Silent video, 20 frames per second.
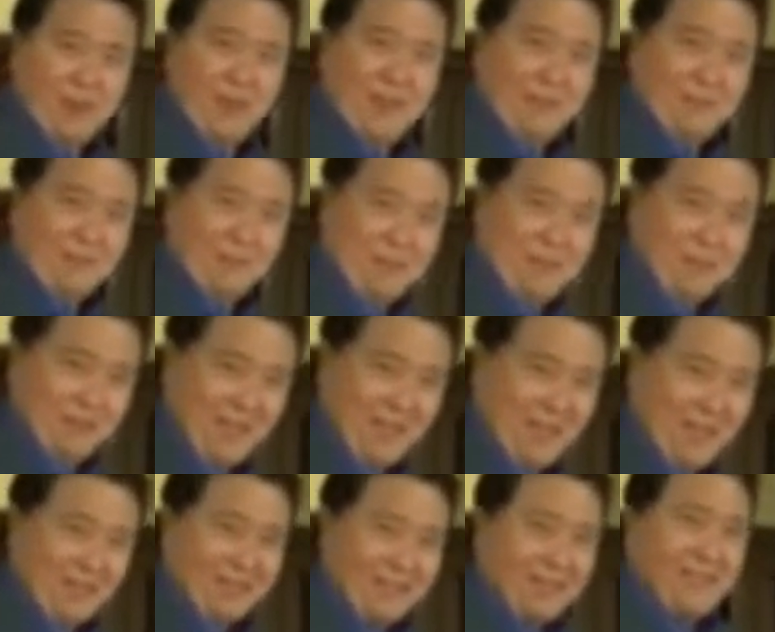or like Bill
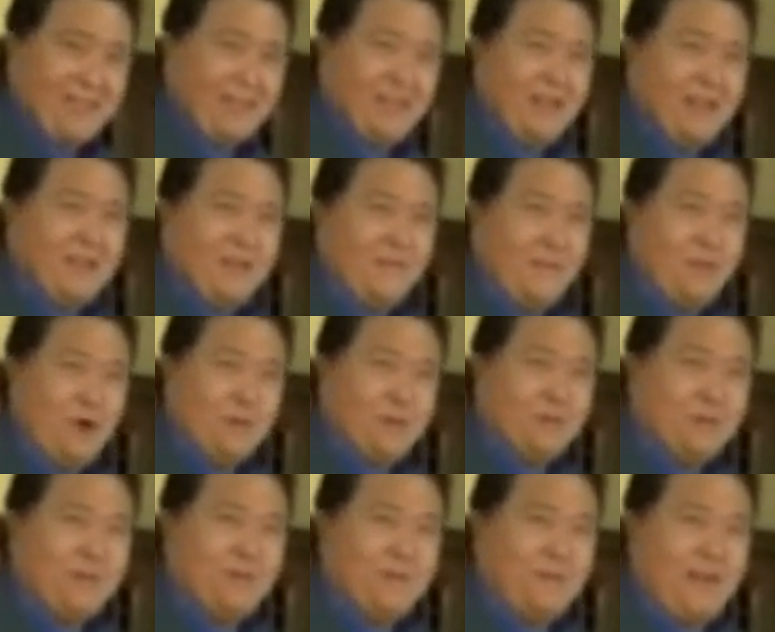Gates.
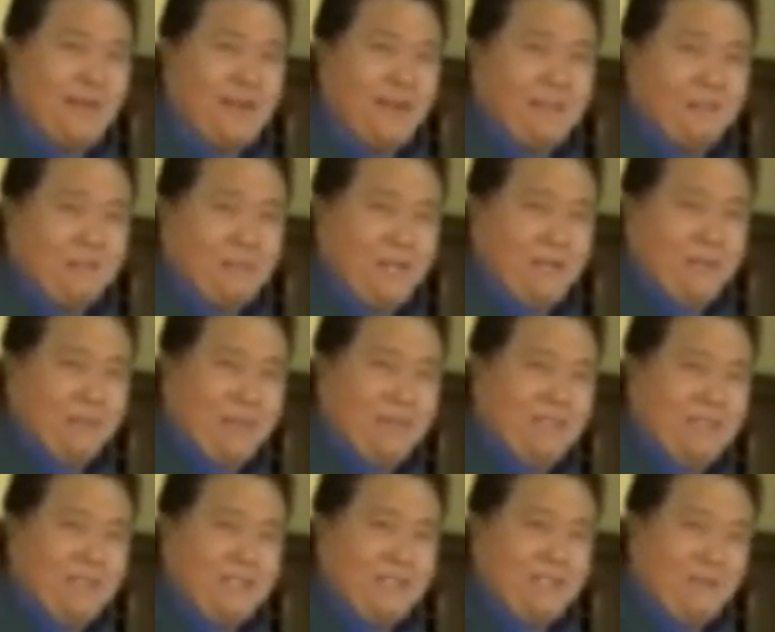Forbes defines big
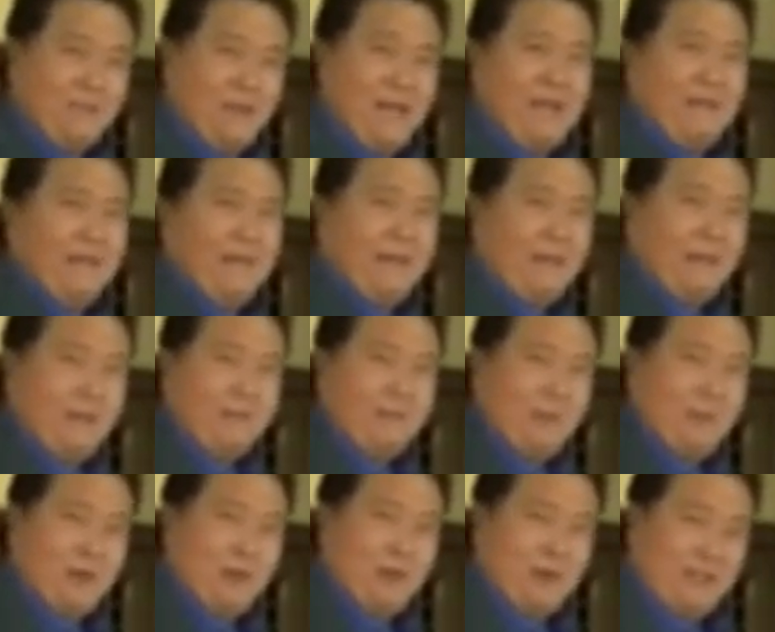business as 500
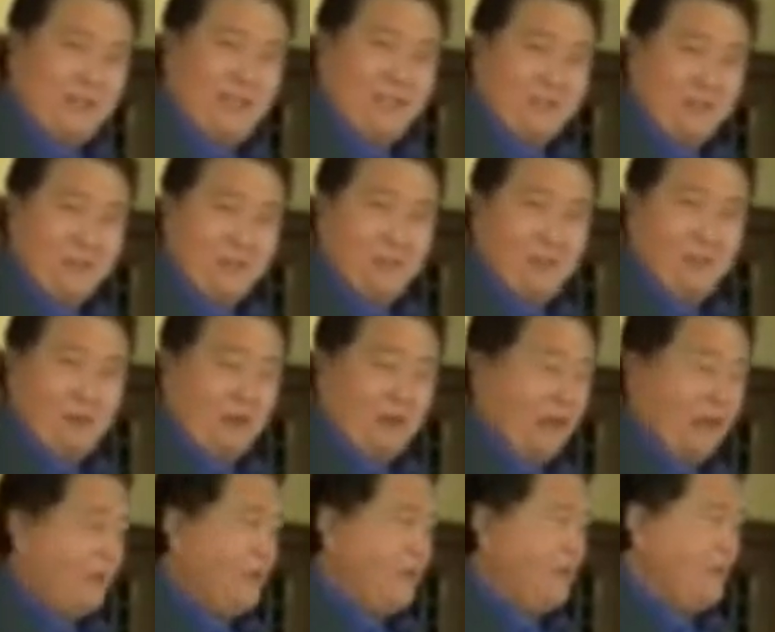employees or
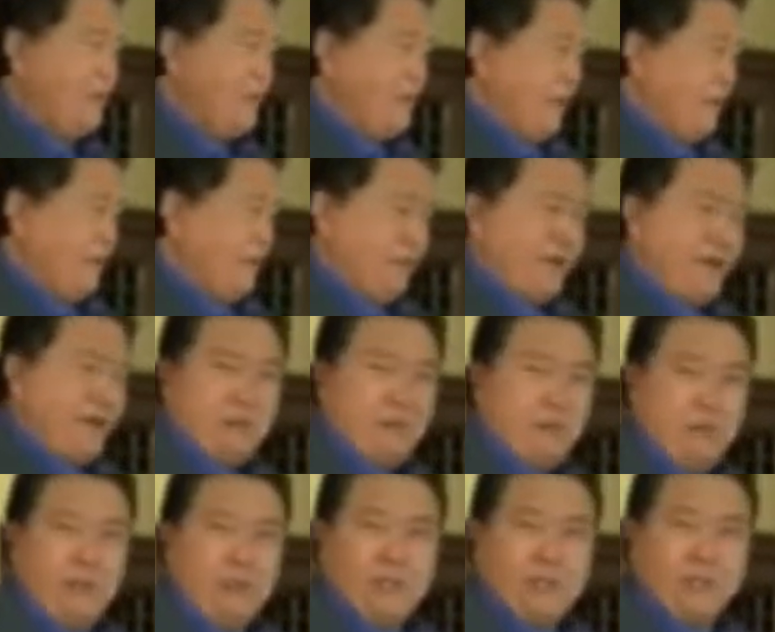more. And their
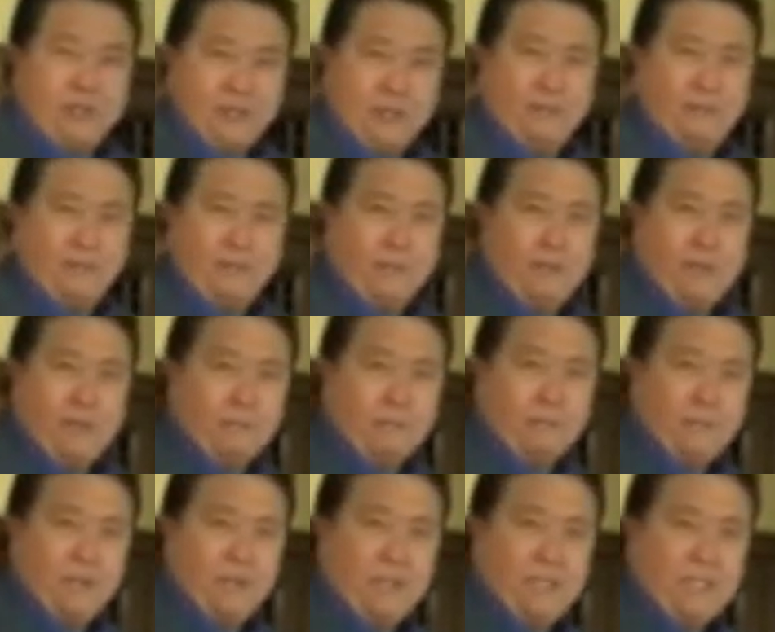words are different.
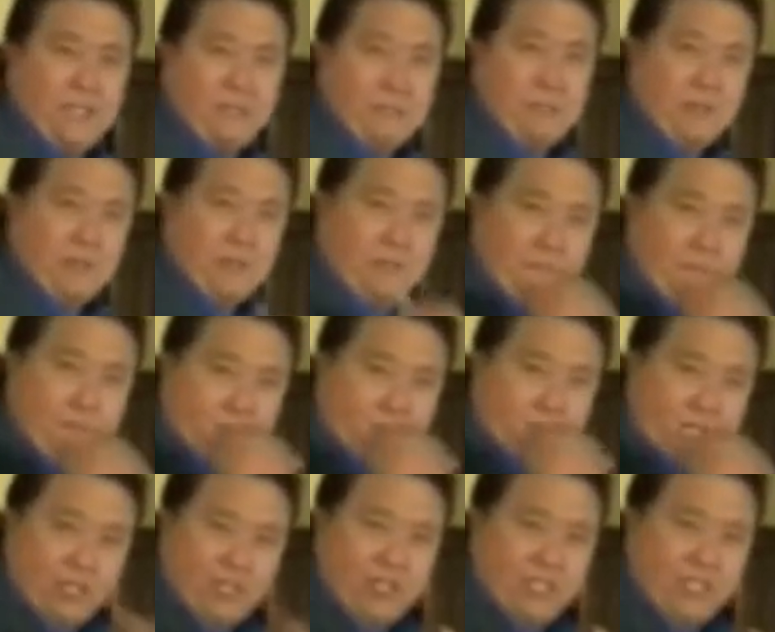They say, I'm looking for
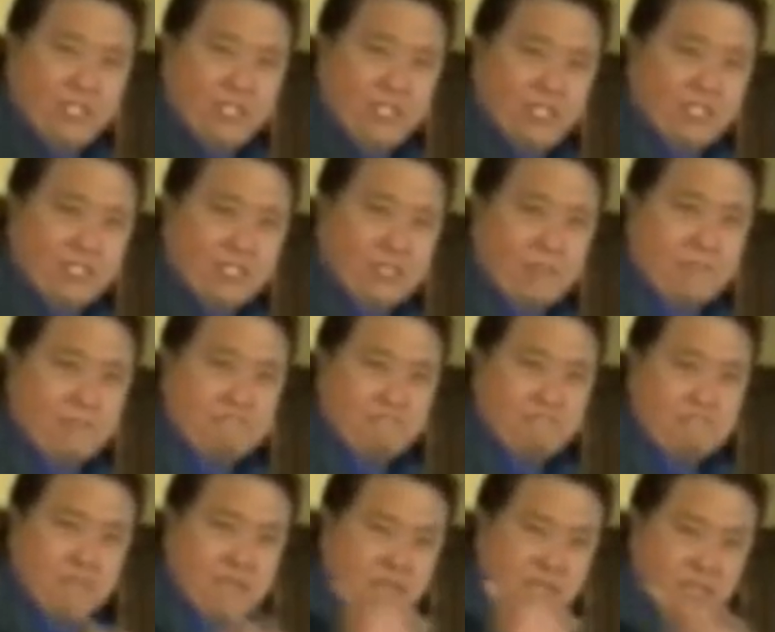a good system,
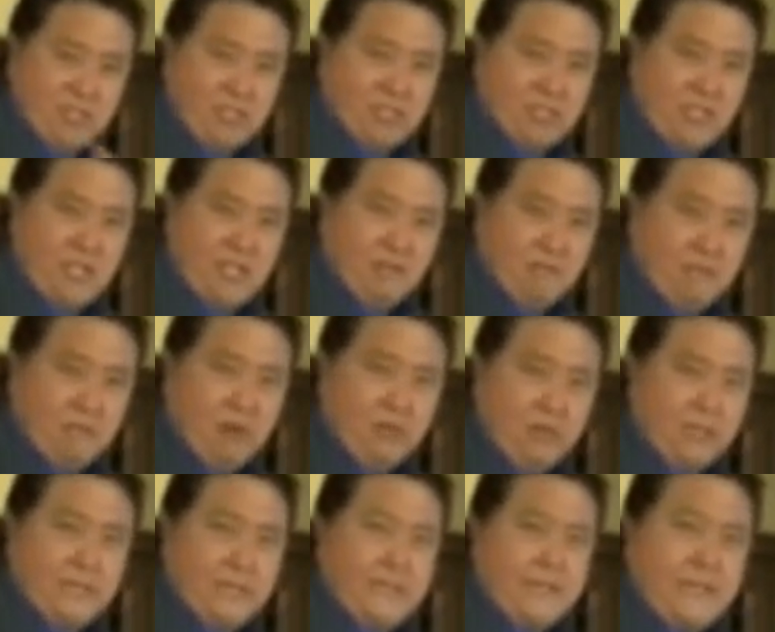a good
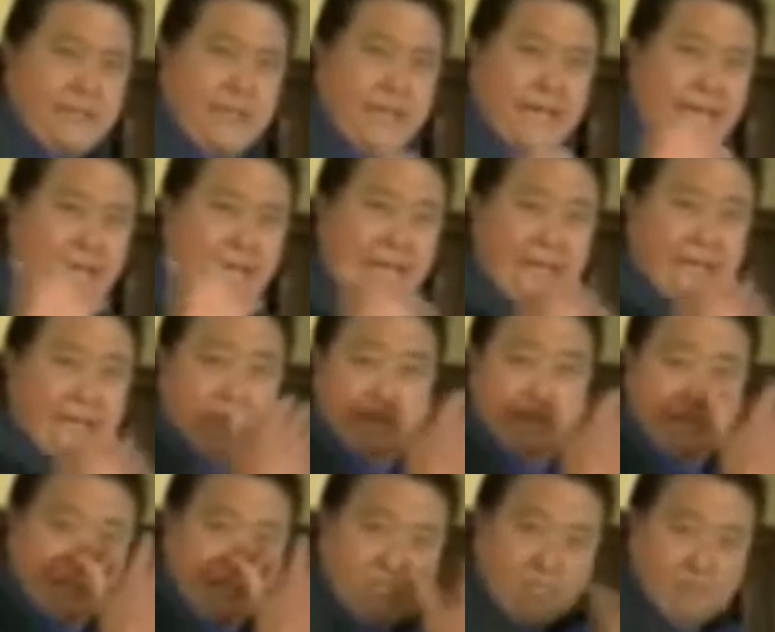network,
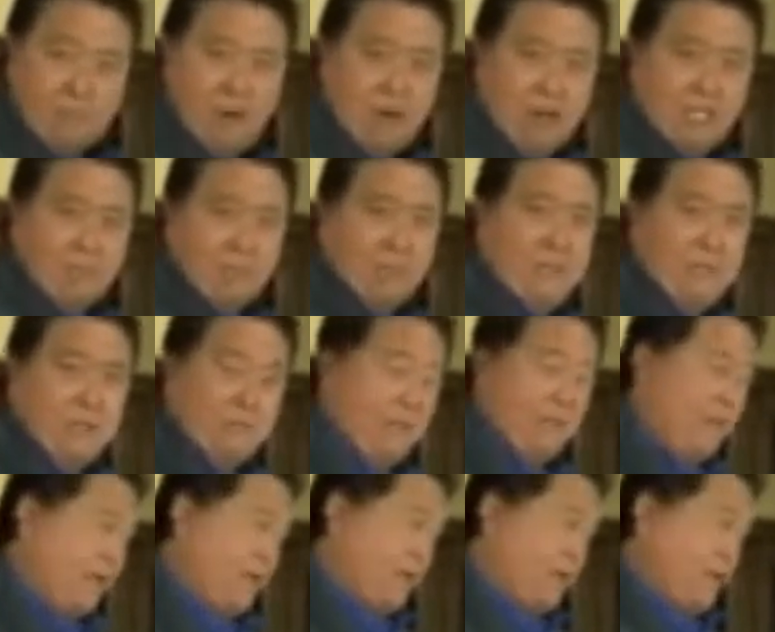and the smartest
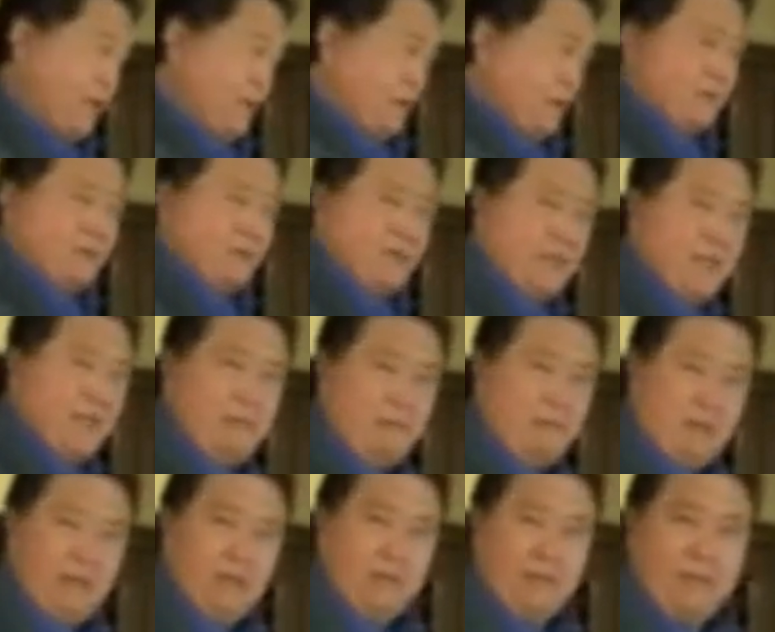people I know to help
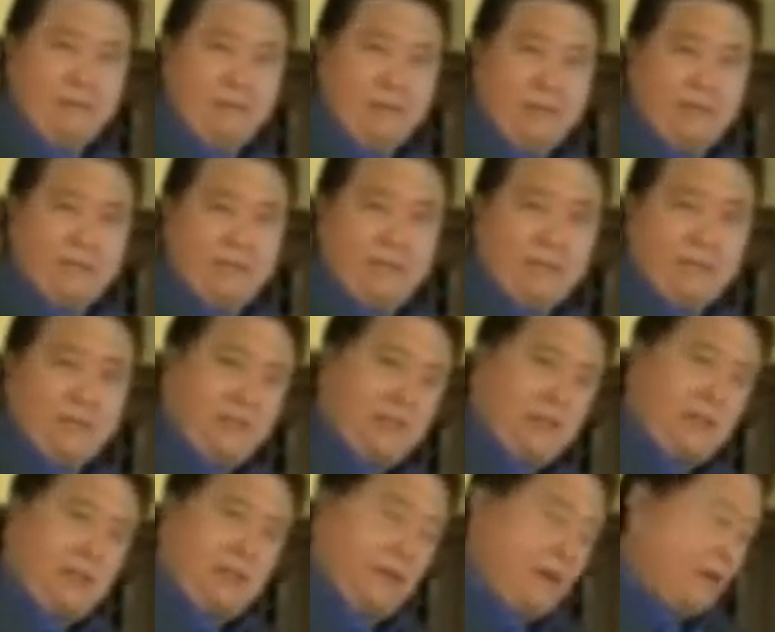run my business.
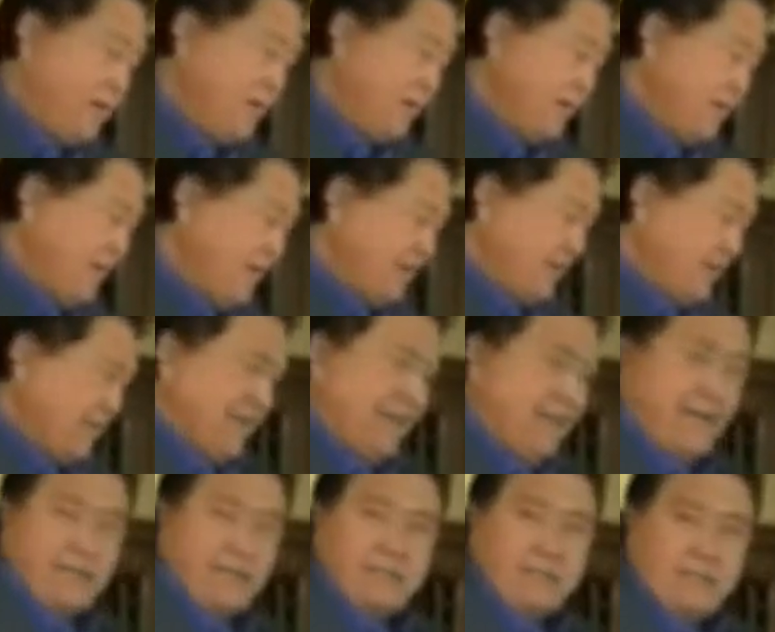So they're unlike the
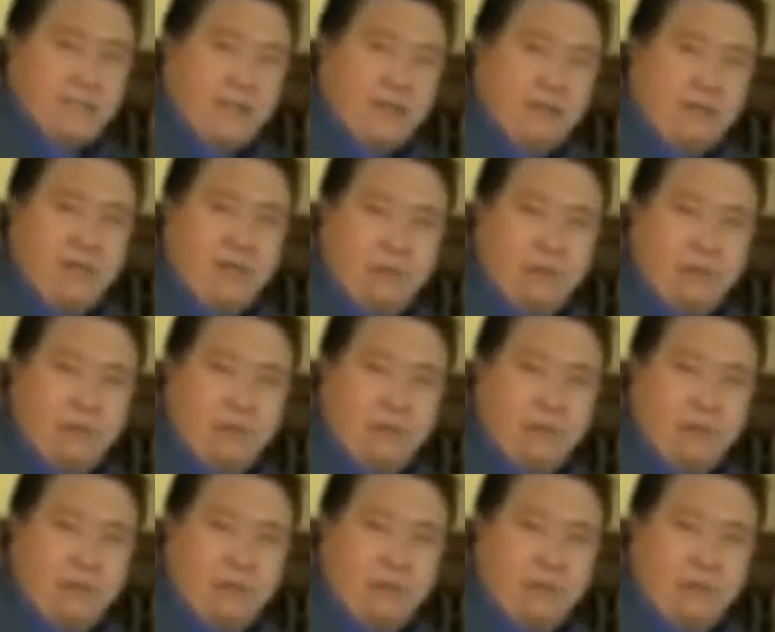S. They don't